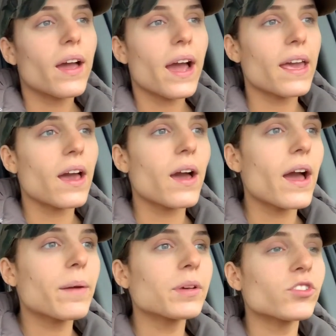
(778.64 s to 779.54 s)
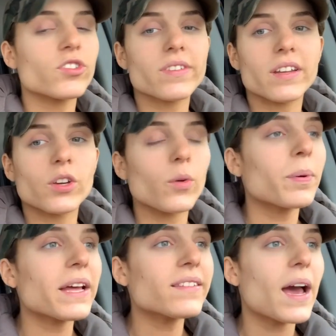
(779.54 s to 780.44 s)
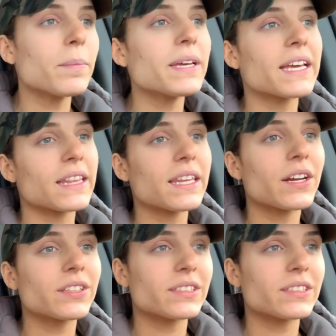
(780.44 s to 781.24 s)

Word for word: I, am just gonna go. By the time I get there,